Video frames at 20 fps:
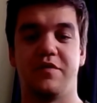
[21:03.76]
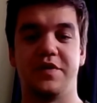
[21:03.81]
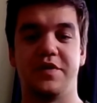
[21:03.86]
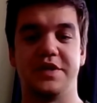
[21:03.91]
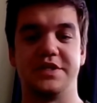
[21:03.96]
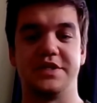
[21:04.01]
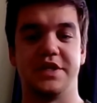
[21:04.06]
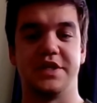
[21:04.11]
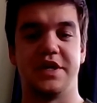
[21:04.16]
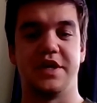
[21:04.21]

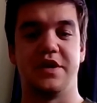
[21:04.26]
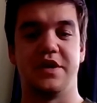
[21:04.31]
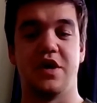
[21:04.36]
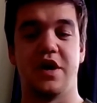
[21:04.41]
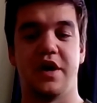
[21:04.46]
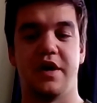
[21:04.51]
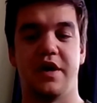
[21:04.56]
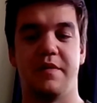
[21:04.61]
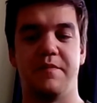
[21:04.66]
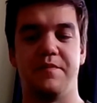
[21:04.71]
obviously,
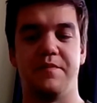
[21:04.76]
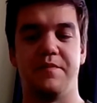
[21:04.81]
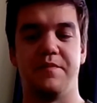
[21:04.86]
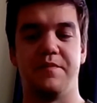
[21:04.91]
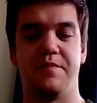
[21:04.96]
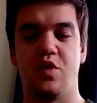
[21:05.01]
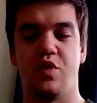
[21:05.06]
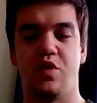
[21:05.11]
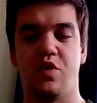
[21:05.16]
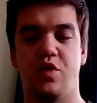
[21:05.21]

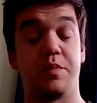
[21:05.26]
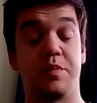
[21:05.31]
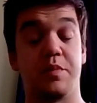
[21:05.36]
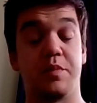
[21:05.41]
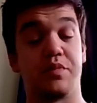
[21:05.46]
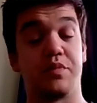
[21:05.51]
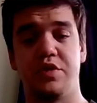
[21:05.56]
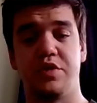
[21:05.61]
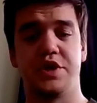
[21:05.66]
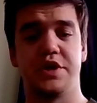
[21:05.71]
your
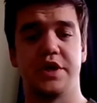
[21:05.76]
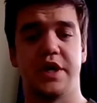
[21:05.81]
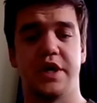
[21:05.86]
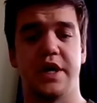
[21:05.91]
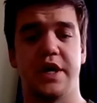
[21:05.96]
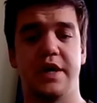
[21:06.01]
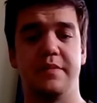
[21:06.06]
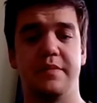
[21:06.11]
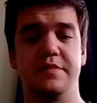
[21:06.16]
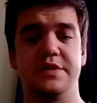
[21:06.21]
approach
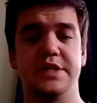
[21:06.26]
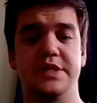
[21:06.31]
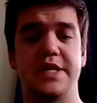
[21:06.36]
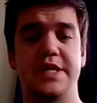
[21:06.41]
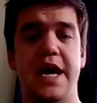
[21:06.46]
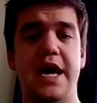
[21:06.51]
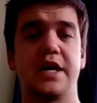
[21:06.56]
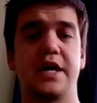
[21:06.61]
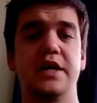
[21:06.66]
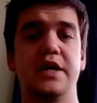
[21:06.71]
to
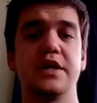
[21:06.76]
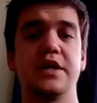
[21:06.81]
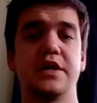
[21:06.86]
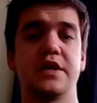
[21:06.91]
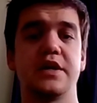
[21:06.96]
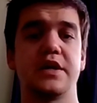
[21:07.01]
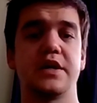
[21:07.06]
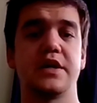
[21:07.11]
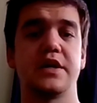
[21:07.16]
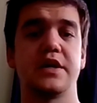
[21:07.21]
tackling,